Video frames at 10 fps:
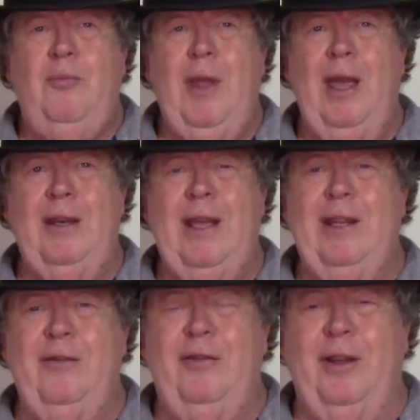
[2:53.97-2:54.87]
And I
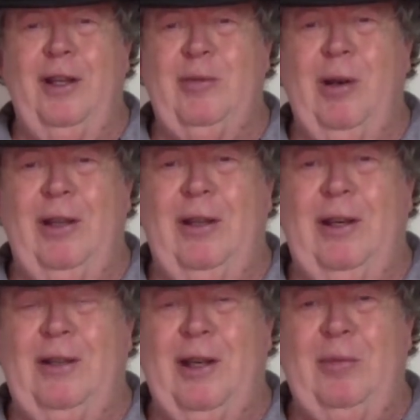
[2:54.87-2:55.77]
didn't feel like spending a
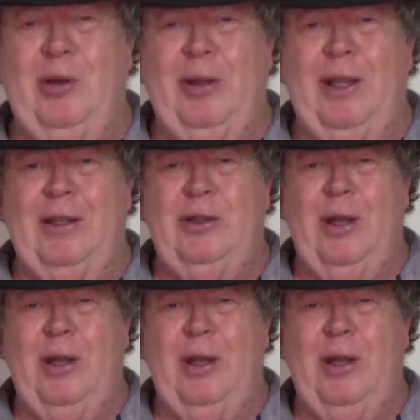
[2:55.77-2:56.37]
lot of time doing that.